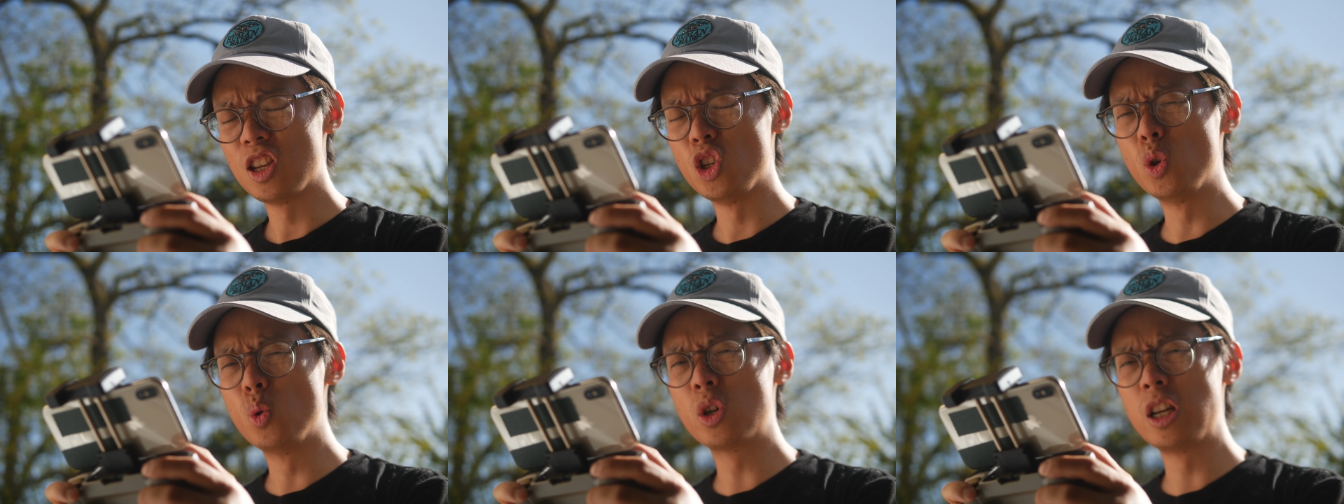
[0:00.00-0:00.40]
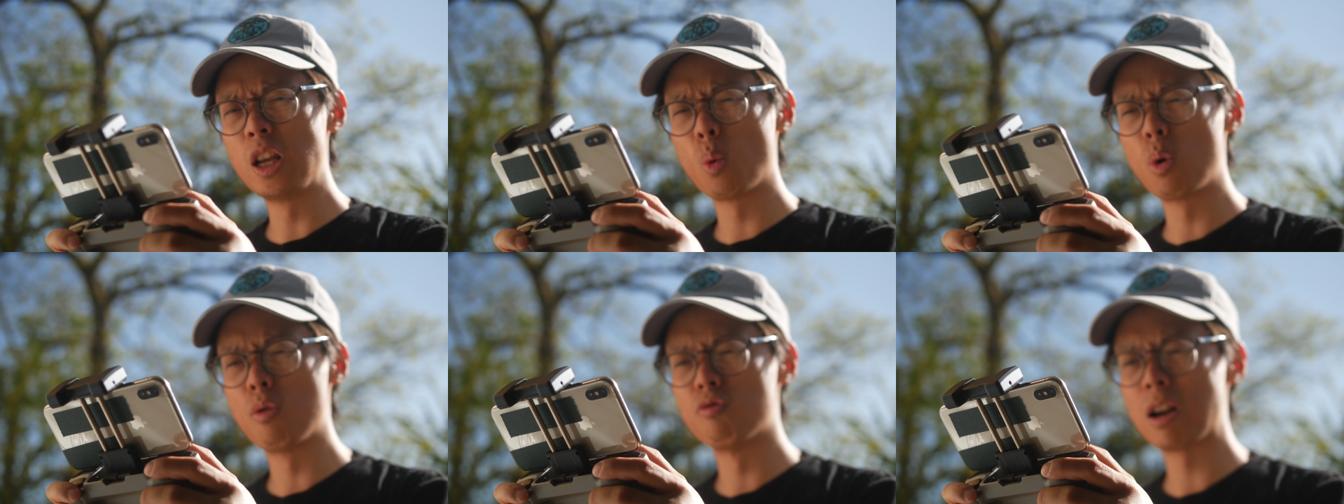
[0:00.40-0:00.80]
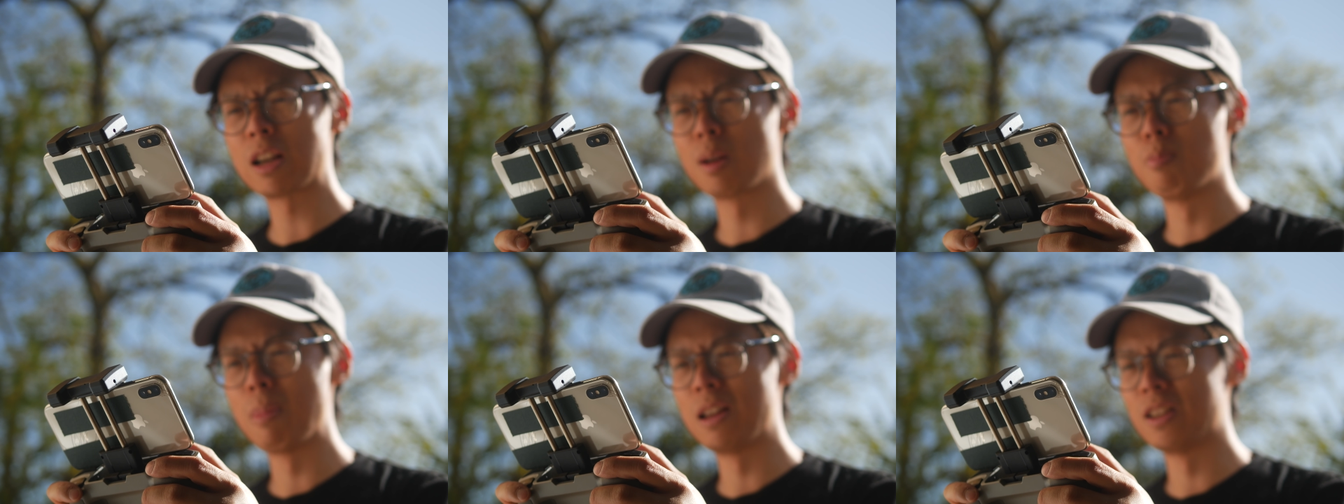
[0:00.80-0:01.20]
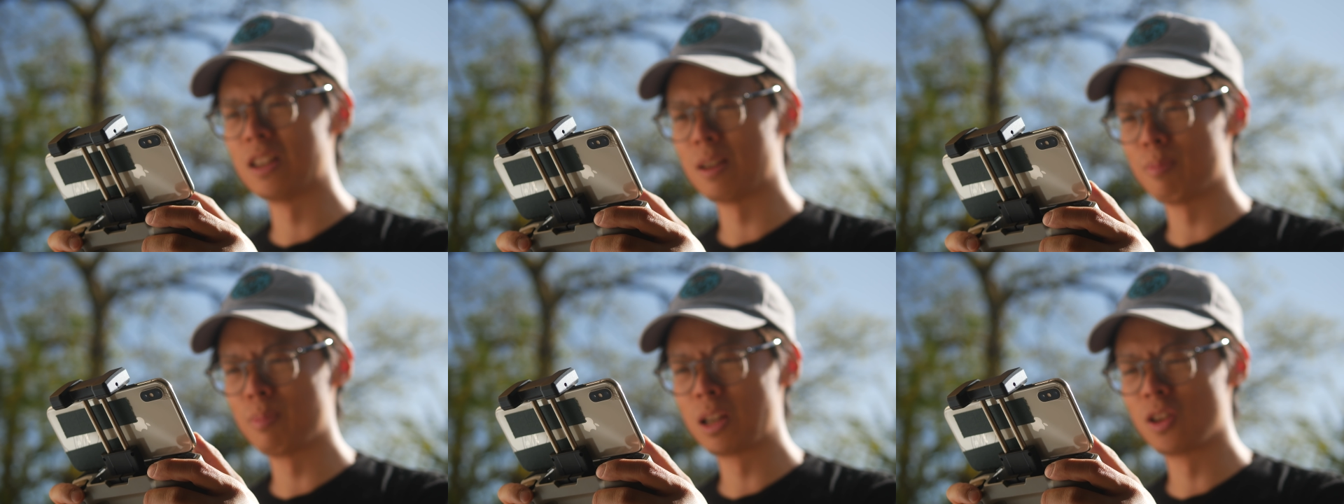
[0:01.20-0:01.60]
Usually I wouldn't recommend
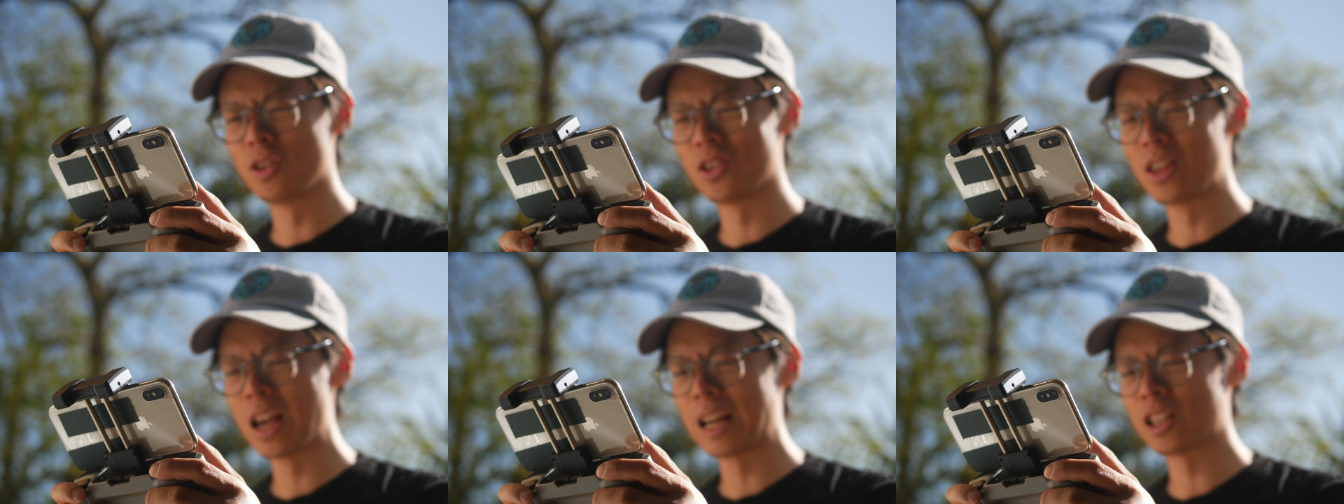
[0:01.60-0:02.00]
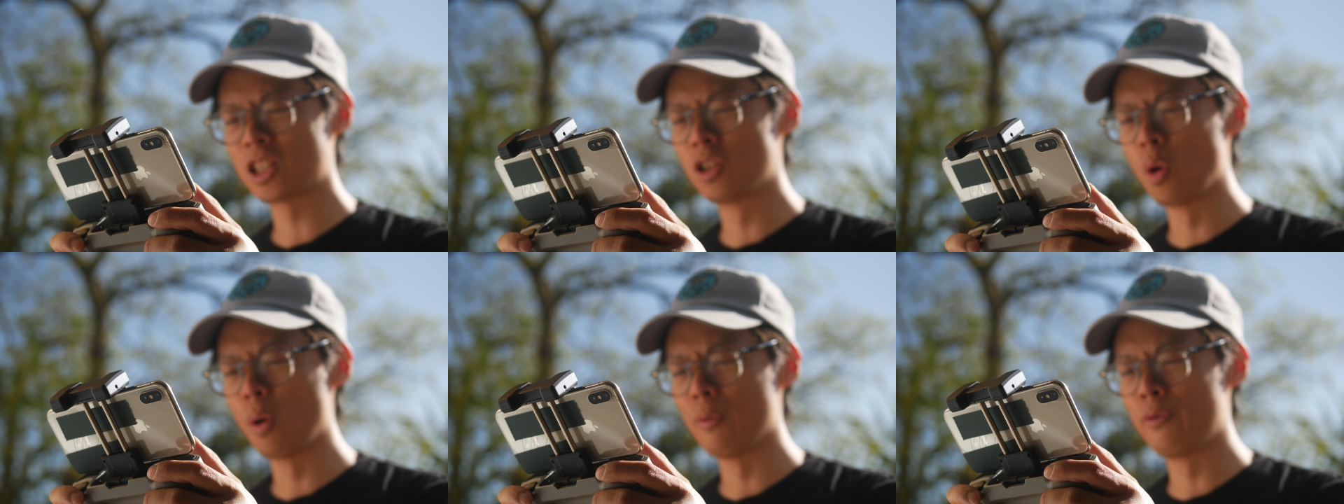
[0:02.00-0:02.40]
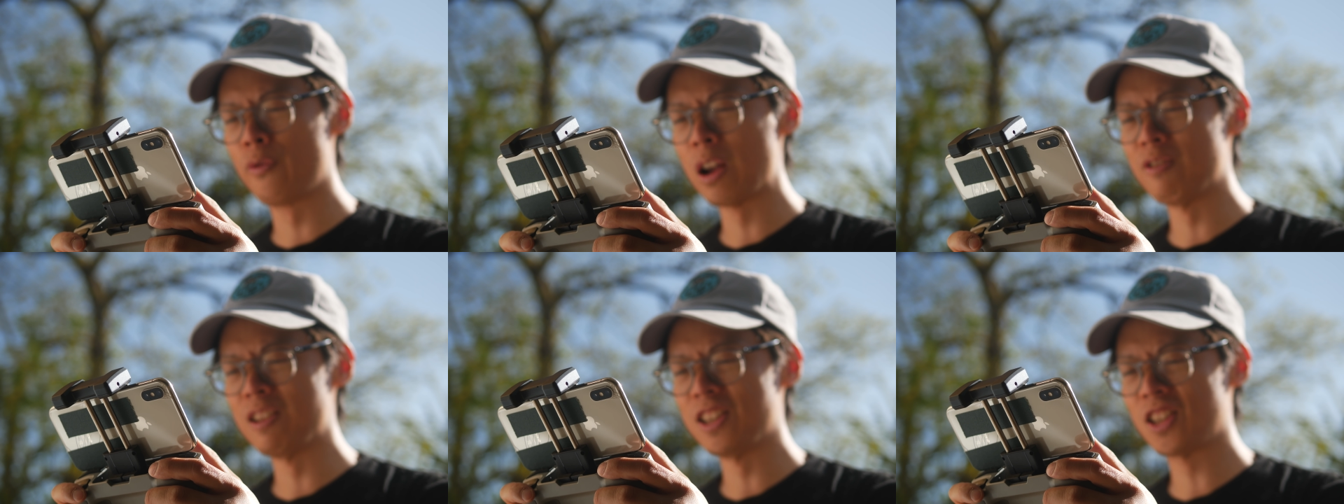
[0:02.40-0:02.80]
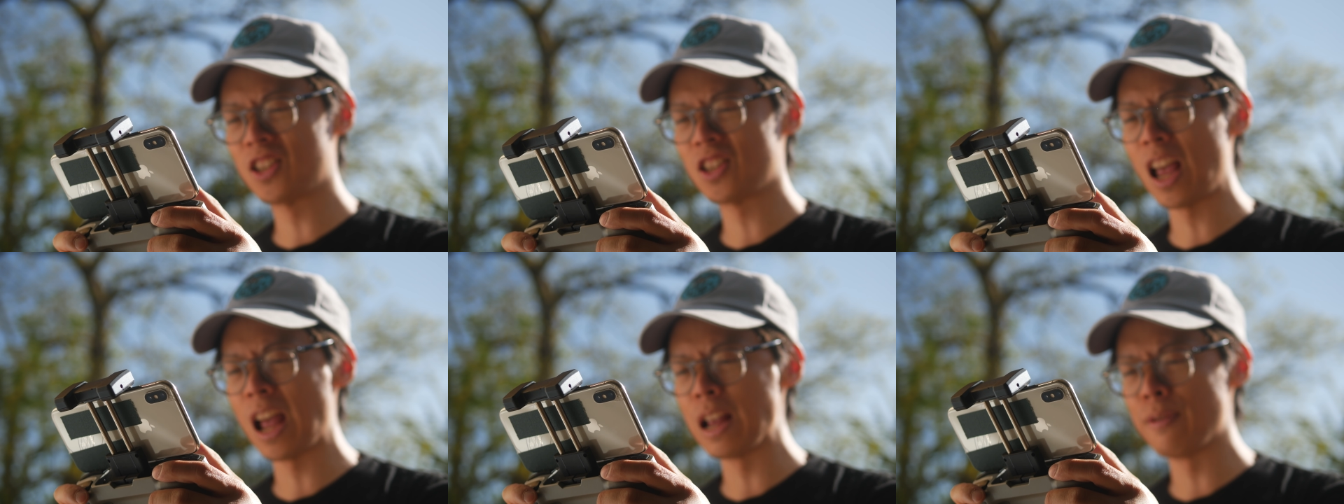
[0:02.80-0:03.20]
it because that's not very
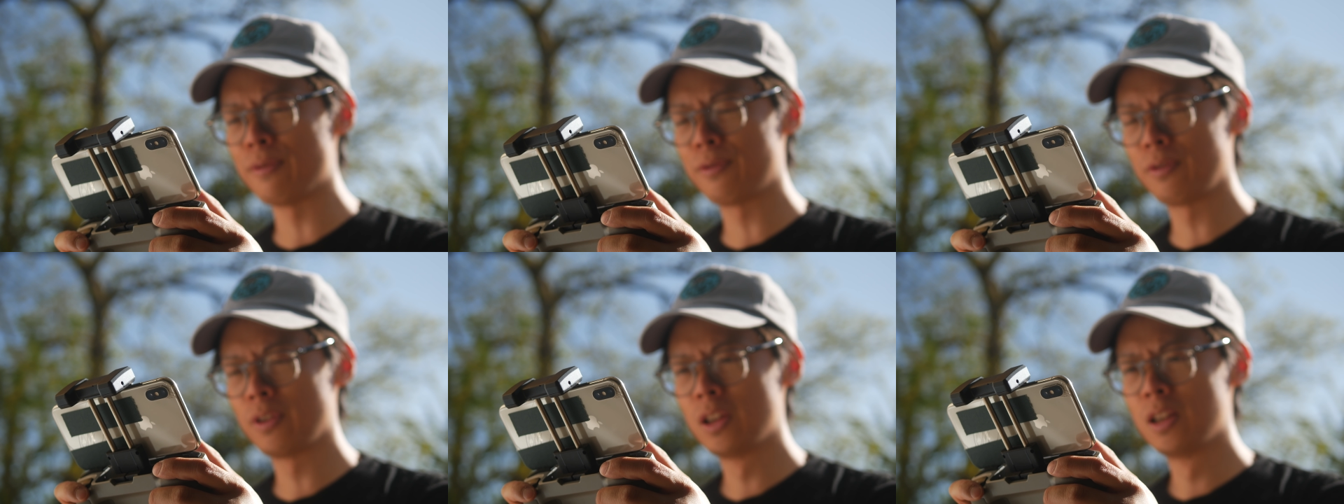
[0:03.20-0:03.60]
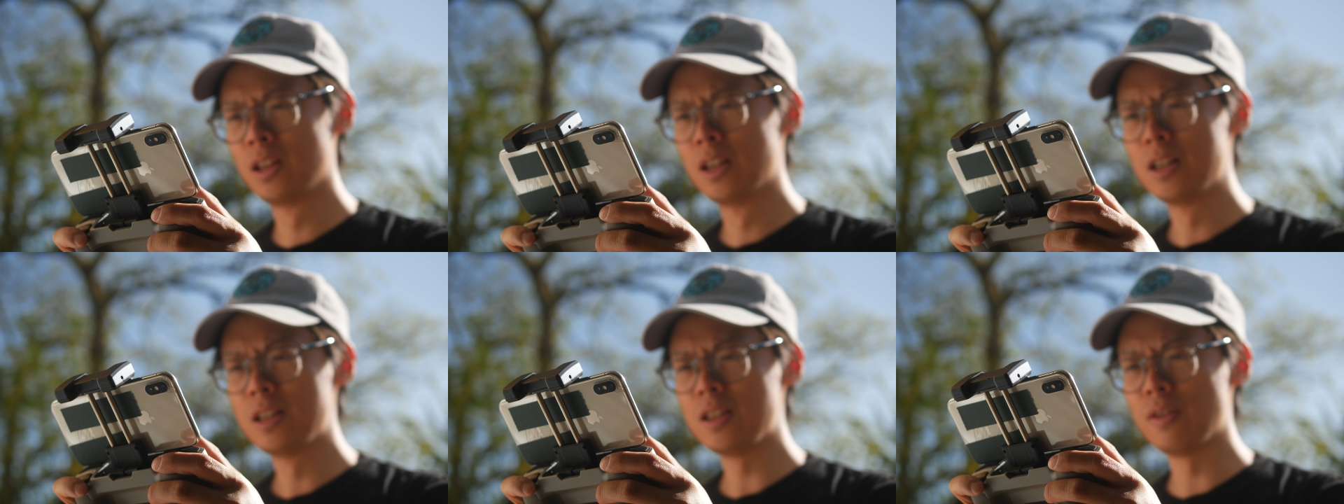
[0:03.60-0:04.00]
safe.